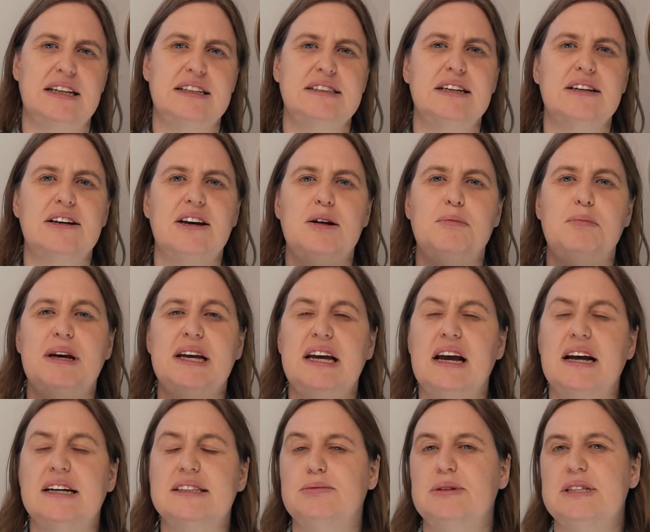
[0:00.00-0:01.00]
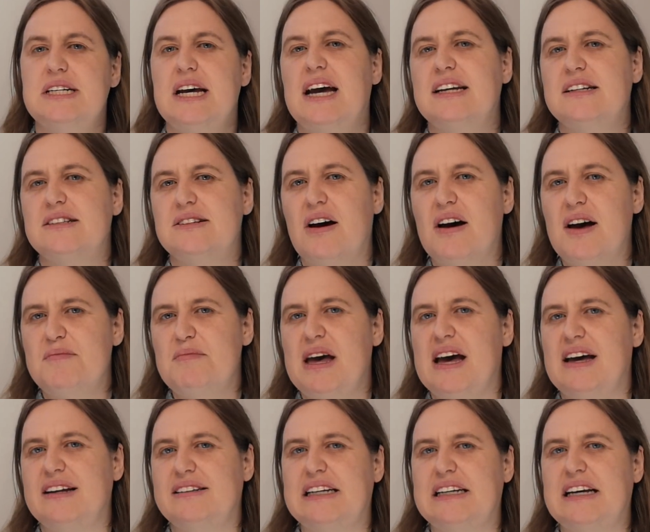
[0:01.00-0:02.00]
Is it going to be as we take time
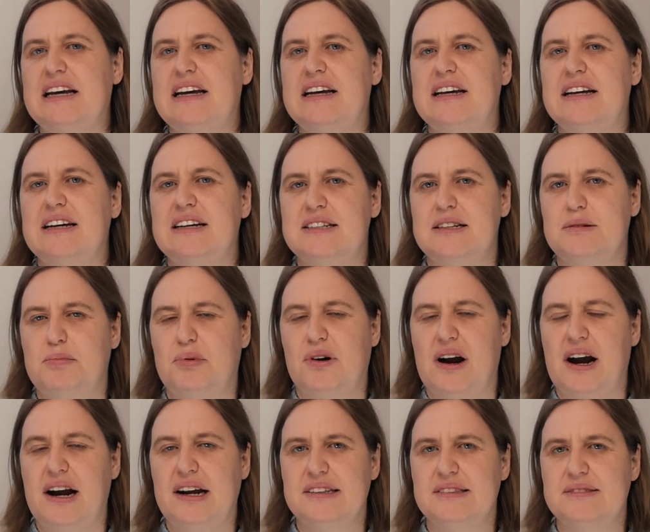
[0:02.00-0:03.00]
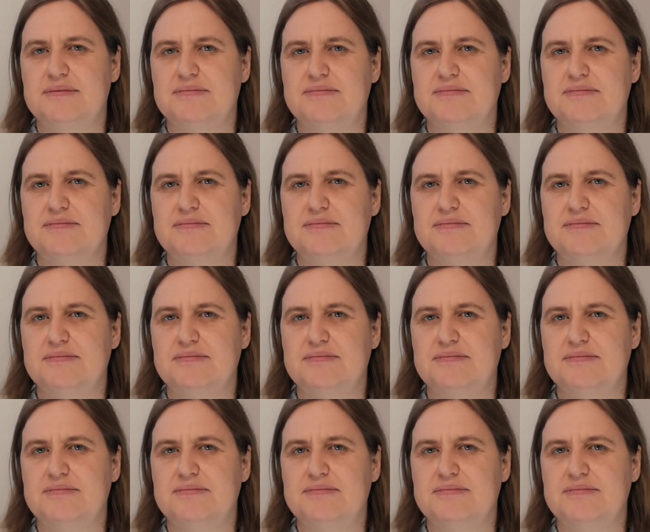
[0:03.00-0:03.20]
out to pray?